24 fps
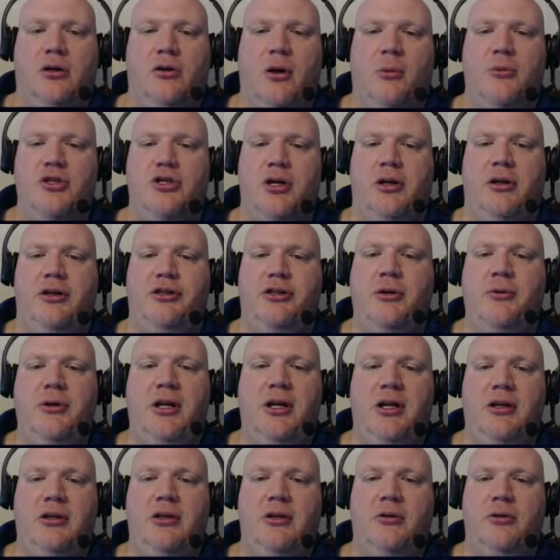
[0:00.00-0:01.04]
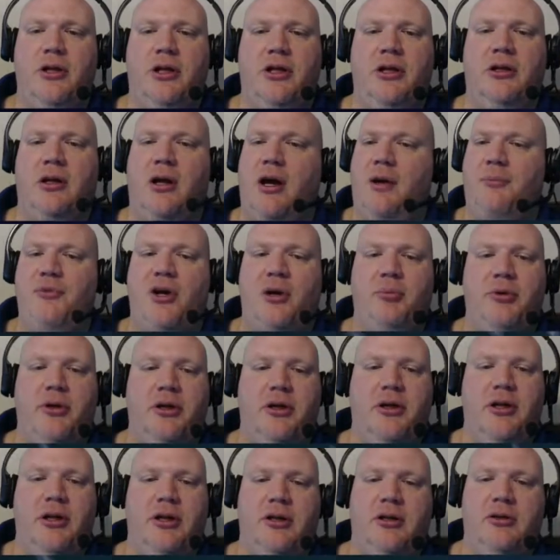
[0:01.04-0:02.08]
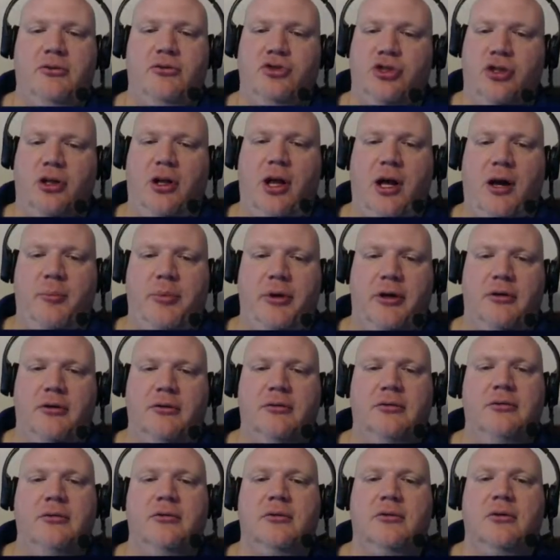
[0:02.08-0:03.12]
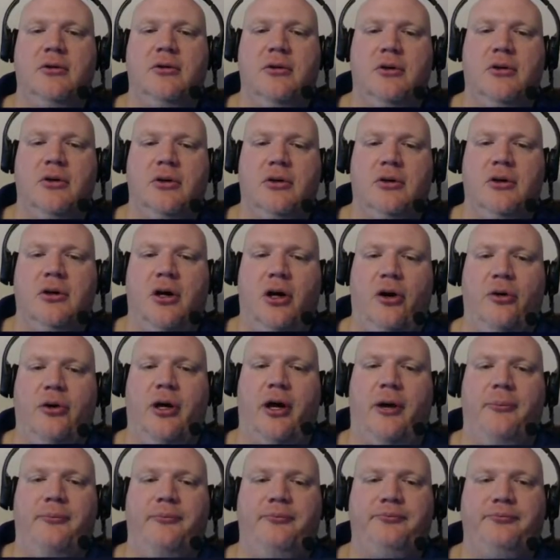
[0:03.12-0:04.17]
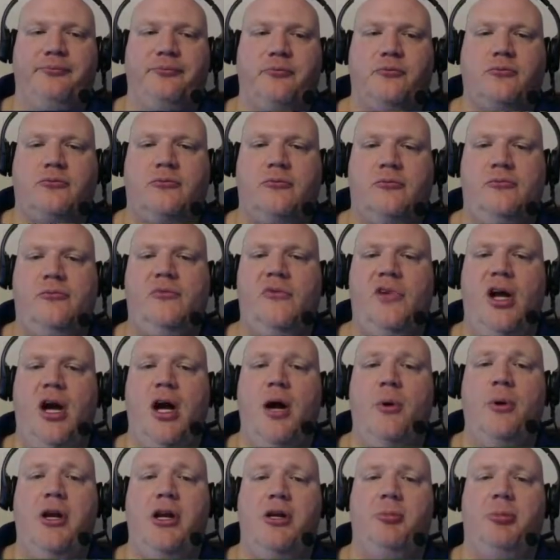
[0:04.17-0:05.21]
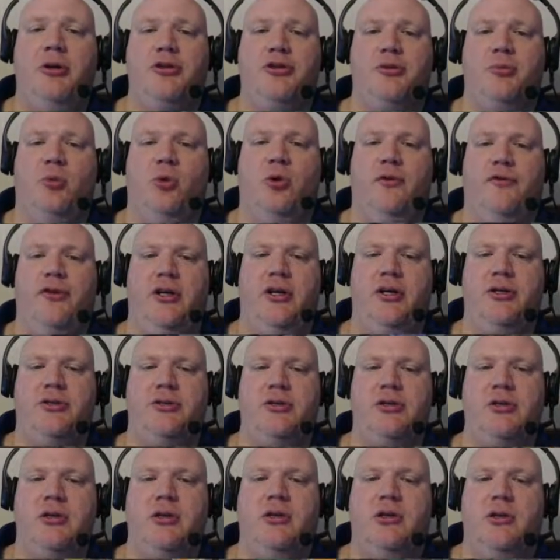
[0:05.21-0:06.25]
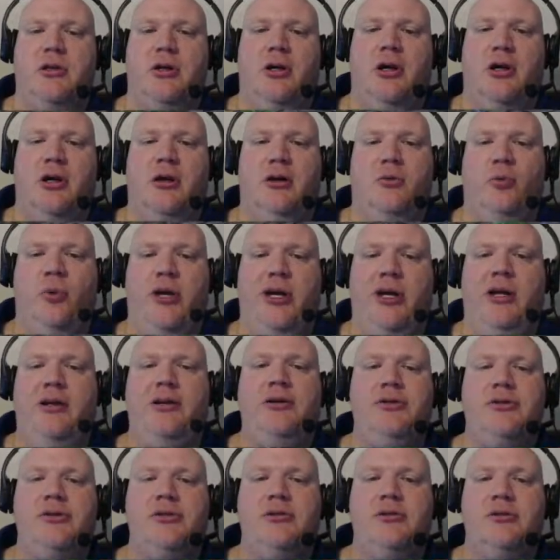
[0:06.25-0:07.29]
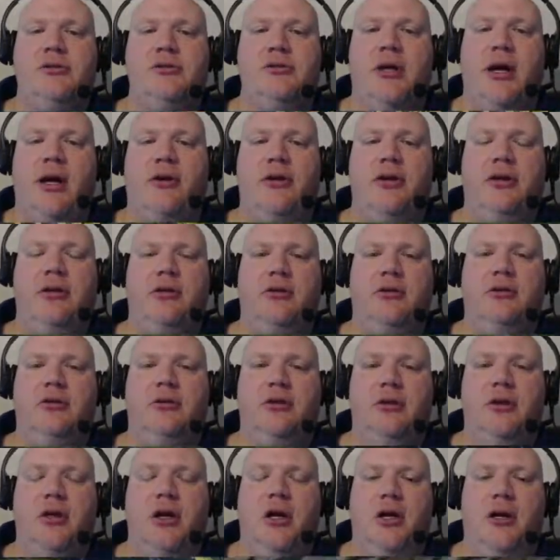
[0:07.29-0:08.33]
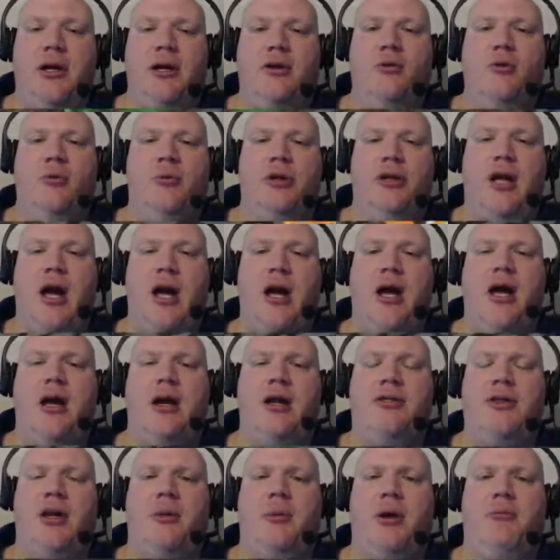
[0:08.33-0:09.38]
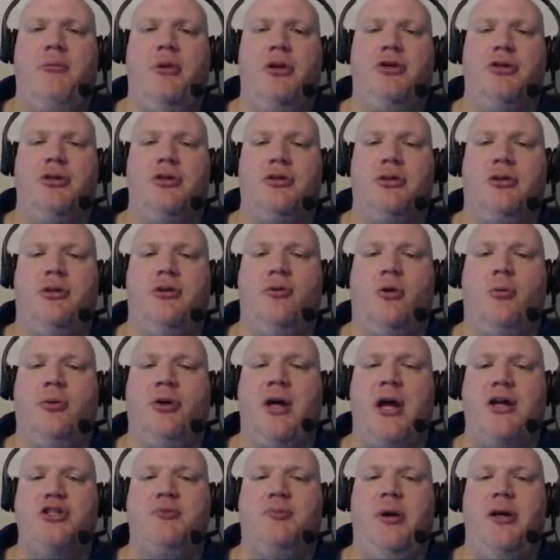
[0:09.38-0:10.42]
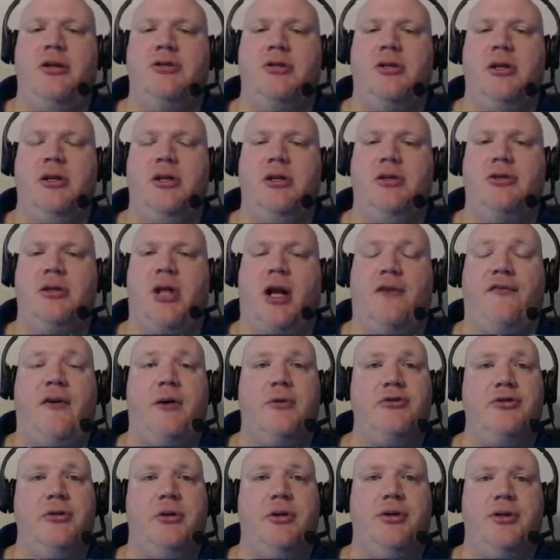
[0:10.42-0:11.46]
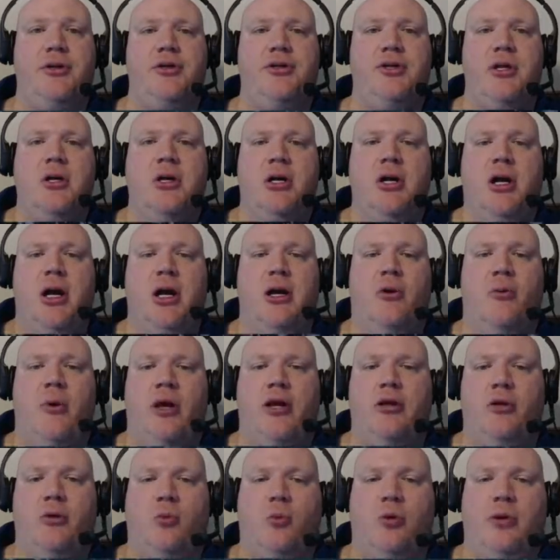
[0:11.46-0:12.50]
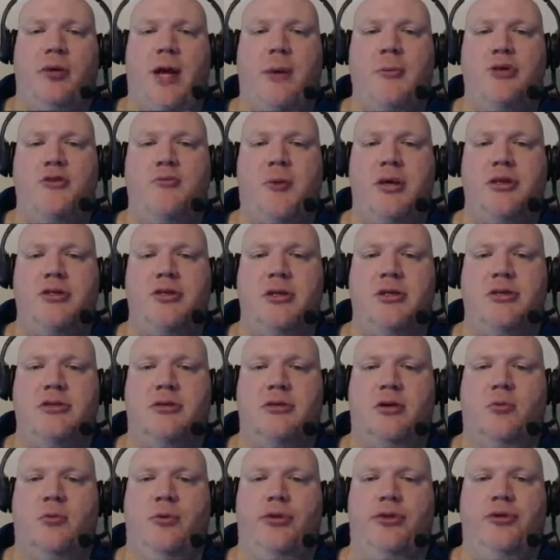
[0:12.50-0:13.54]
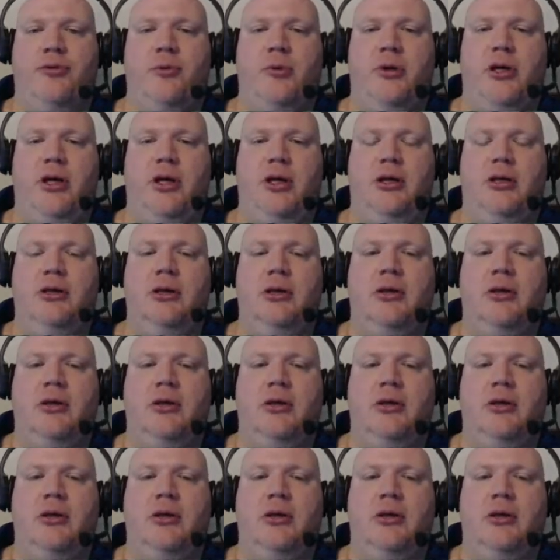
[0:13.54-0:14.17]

Grum is yelling, don't eat it, don't eat it. I'm not planning to eat it. Chill out, Pickle. Okay. We need to build some more of these rings out here. Now, normally, and I think I may have mentioned this earlier, normally I space these, like if I was doing this in a regular world, I would space these so if there were 3,